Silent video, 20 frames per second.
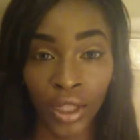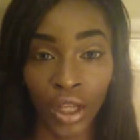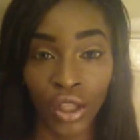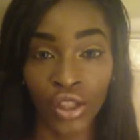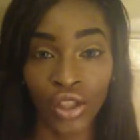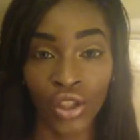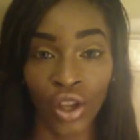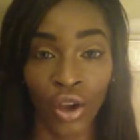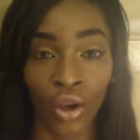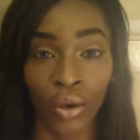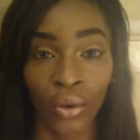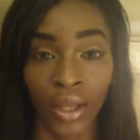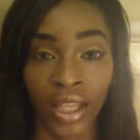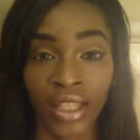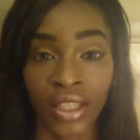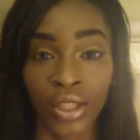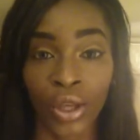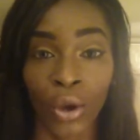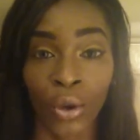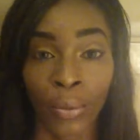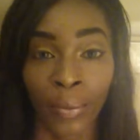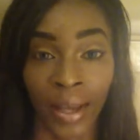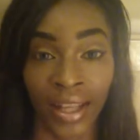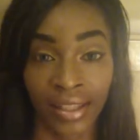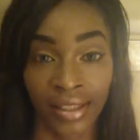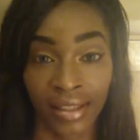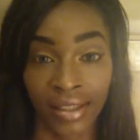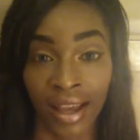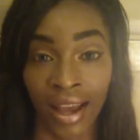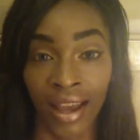So he told my
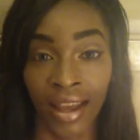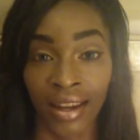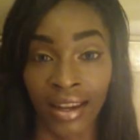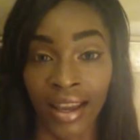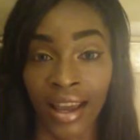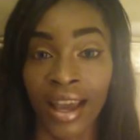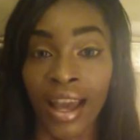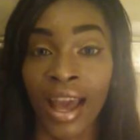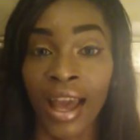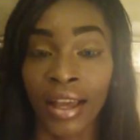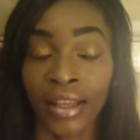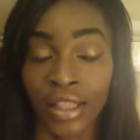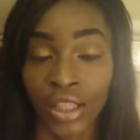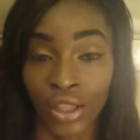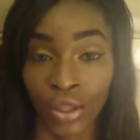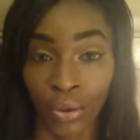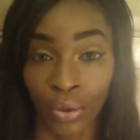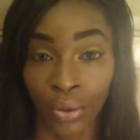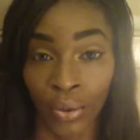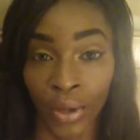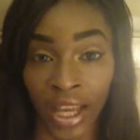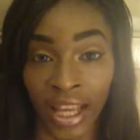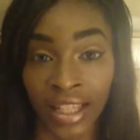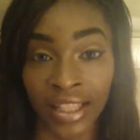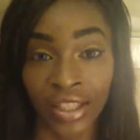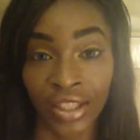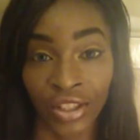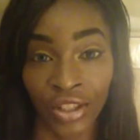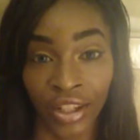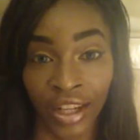son to
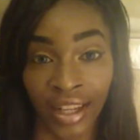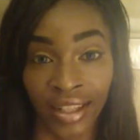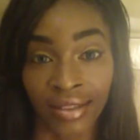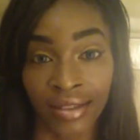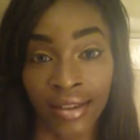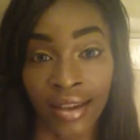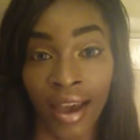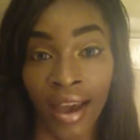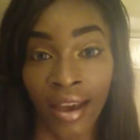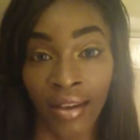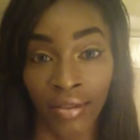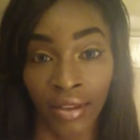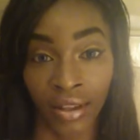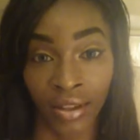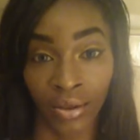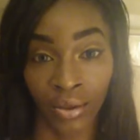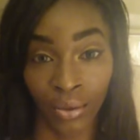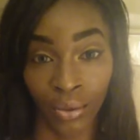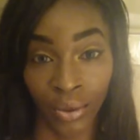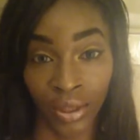enter into heaven,